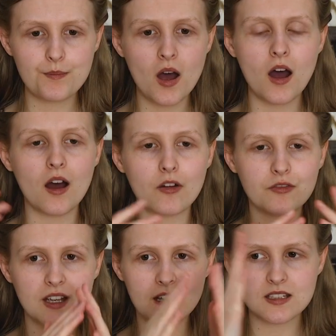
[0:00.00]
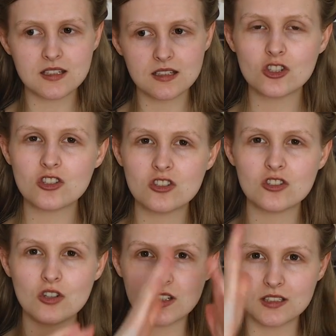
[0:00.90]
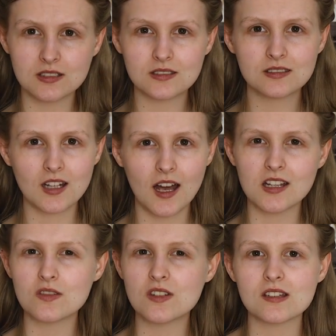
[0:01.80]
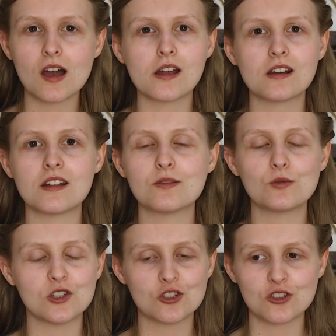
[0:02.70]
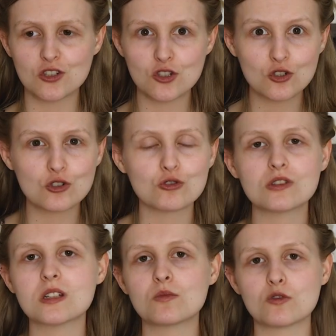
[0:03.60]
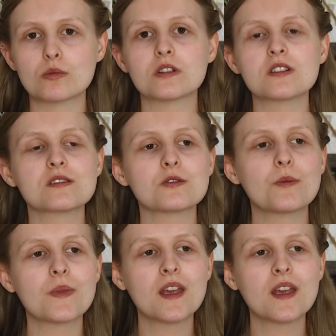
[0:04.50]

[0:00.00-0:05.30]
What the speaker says: perfect sun kind of design on it, which just screamed Rapunzel.